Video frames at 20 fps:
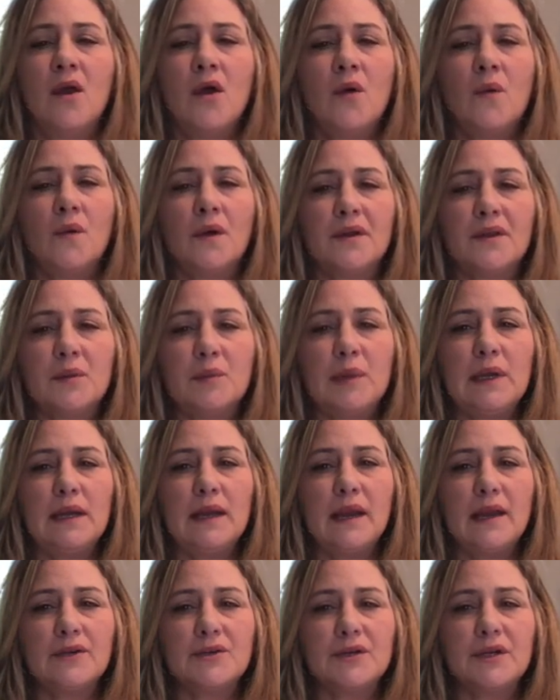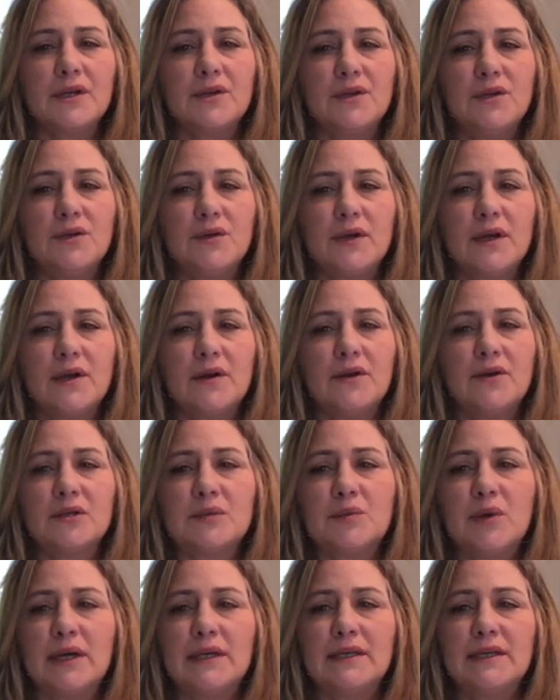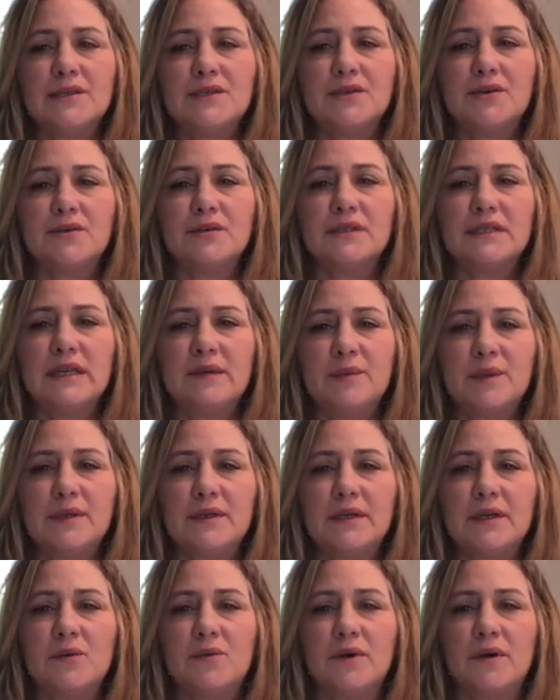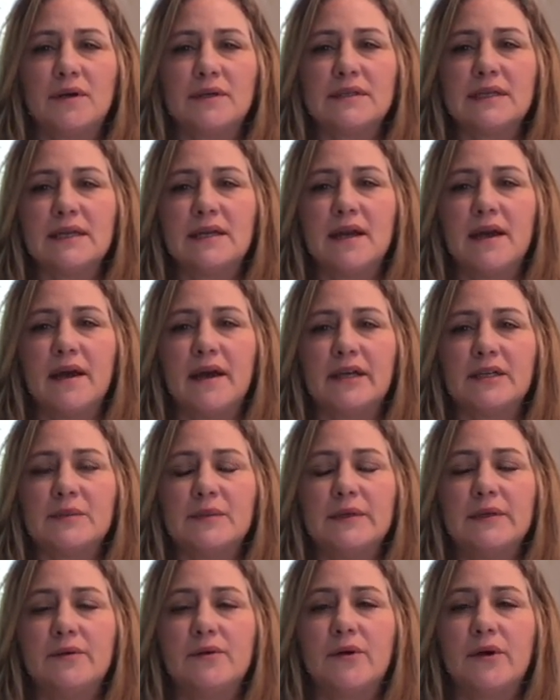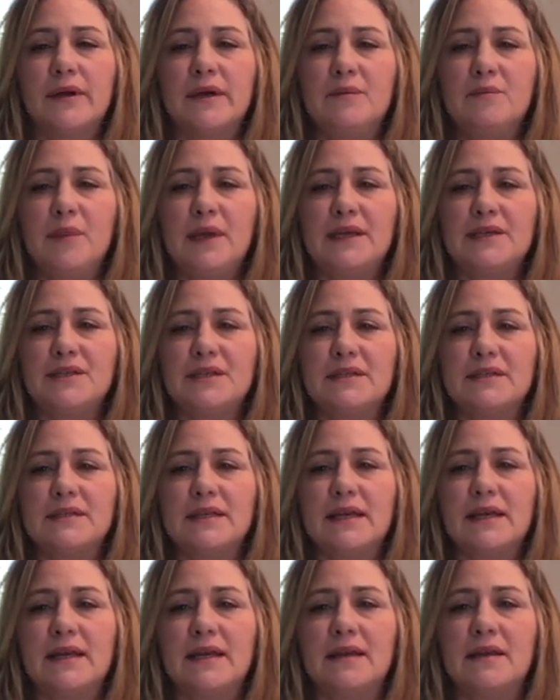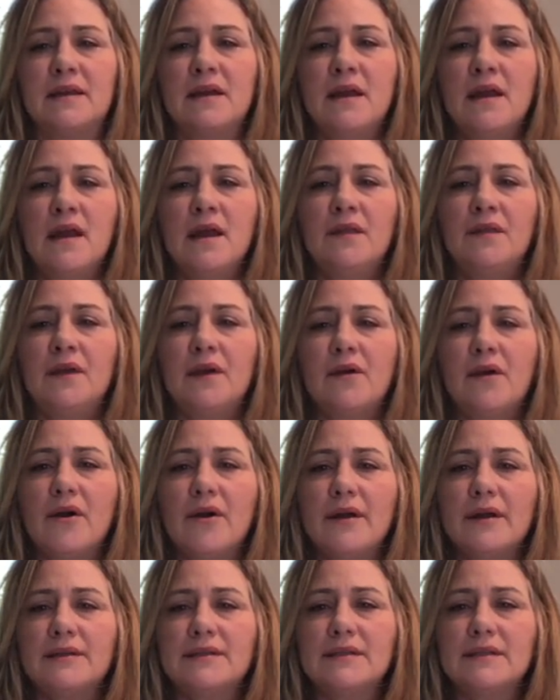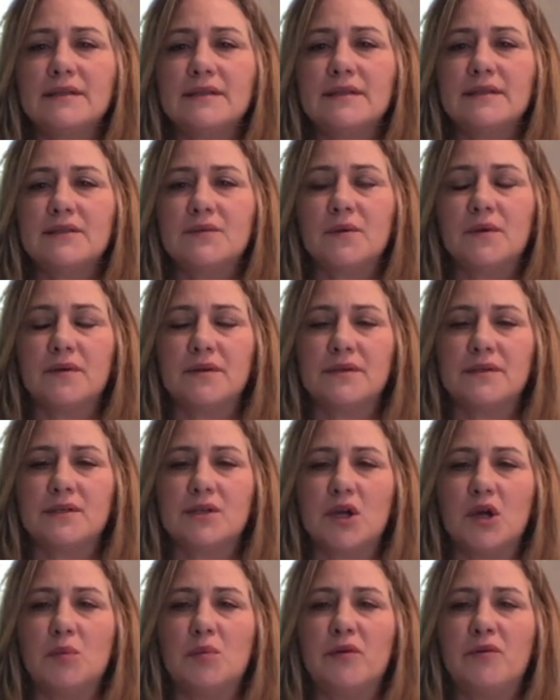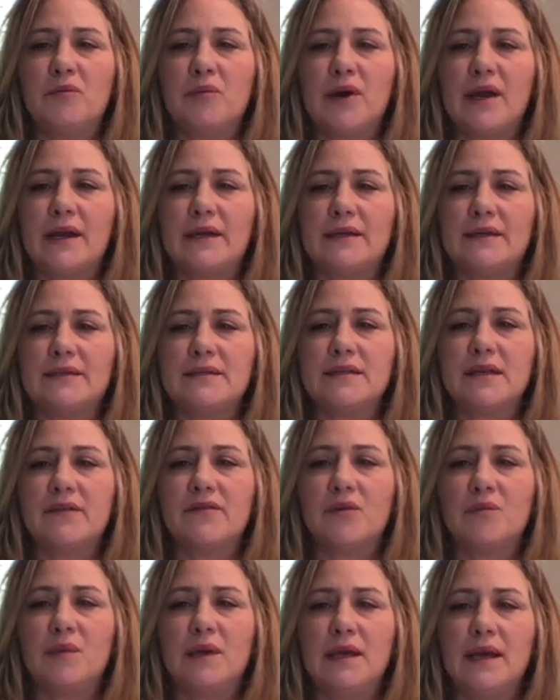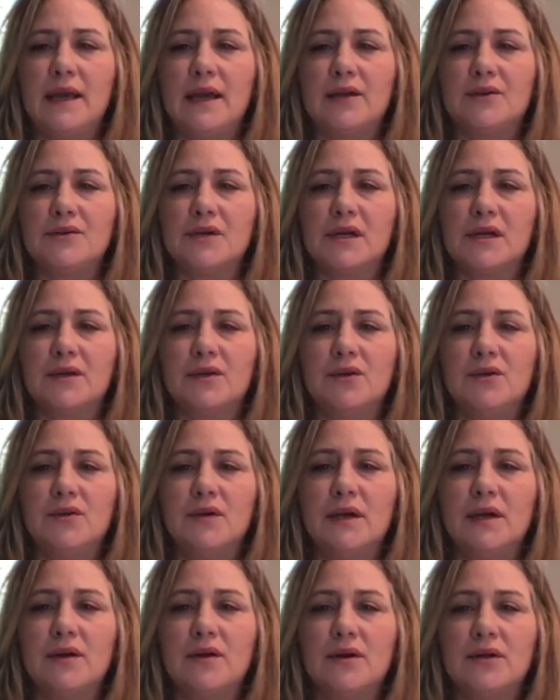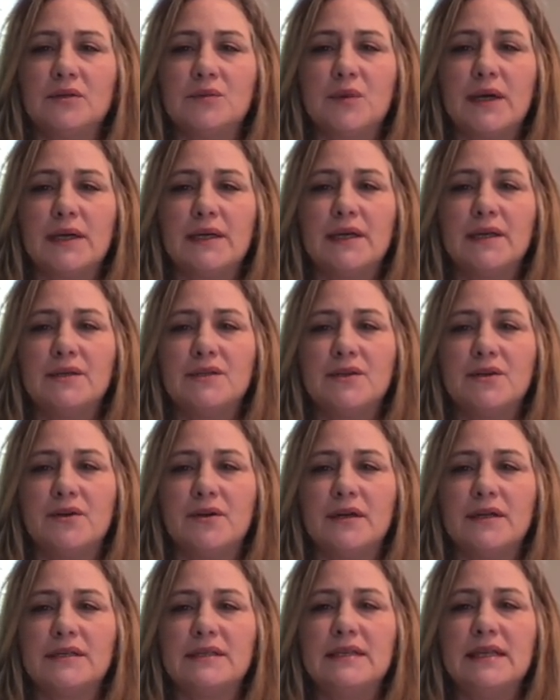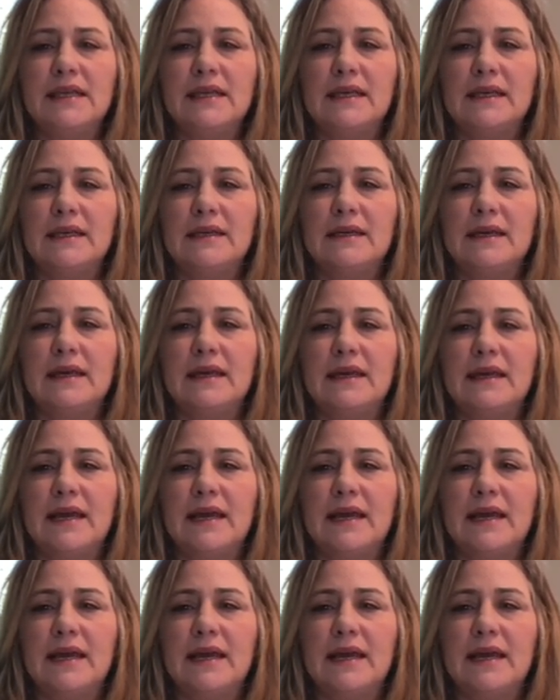While the pediatric acute care nurse practitioner typically works in a hospital or inpatient setting, there are instances where the scope of practice of a pediatric acute care nurse practitioner is needed in an